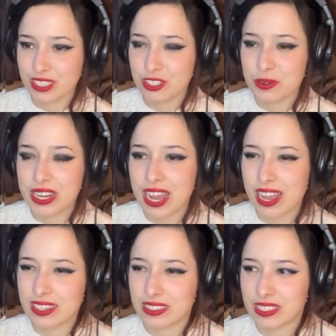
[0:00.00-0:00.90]
So it
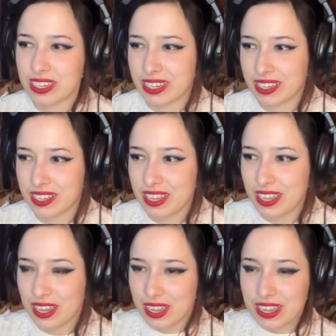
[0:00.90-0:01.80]
has like
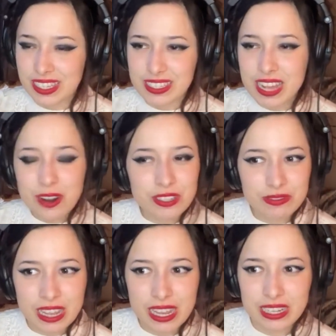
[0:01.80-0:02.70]
sound
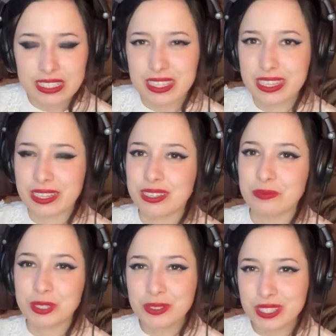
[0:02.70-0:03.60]
effects
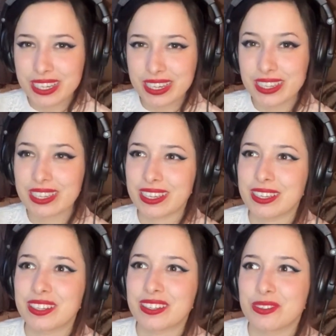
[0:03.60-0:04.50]
and music
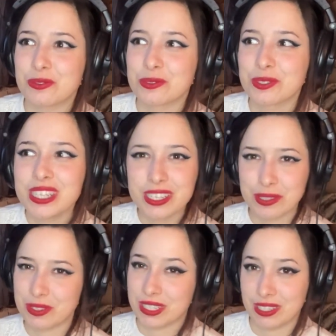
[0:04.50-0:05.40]
and
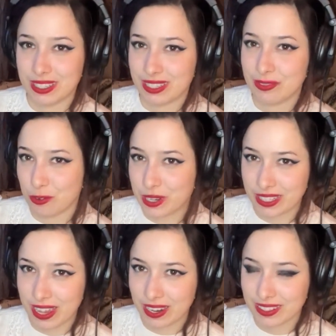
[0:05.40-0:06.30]
really, really good
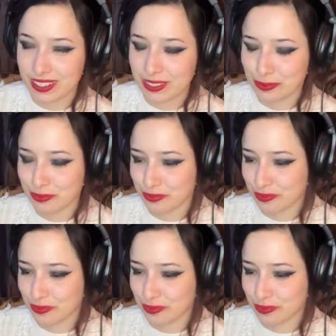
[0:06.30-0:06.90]
voice acting.